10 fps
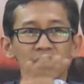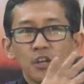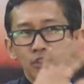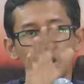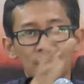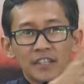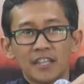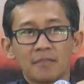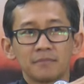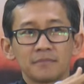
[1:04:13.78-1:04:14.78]
Don't look at
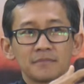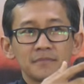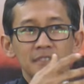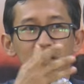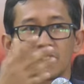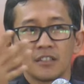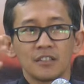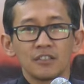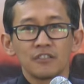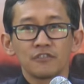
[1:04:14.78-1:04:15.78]
them.
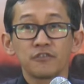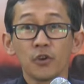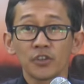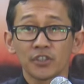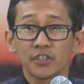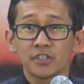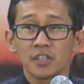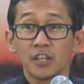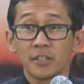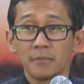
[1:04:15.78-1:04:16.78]
Focus
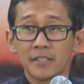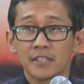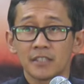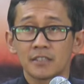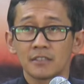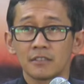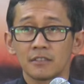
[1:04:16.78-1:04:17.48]
on the message.